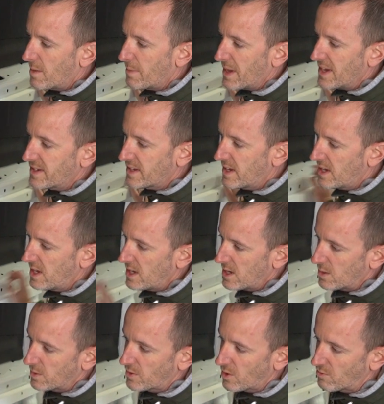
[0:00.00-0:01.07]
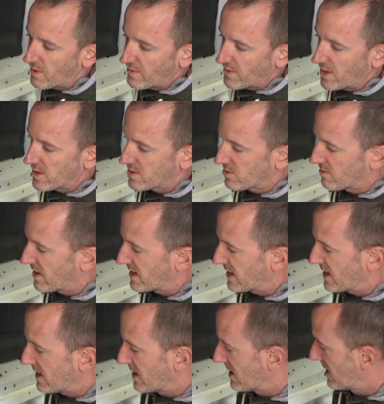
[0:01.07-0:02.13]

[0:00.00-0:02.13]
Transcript: bed. We've got riv nuts already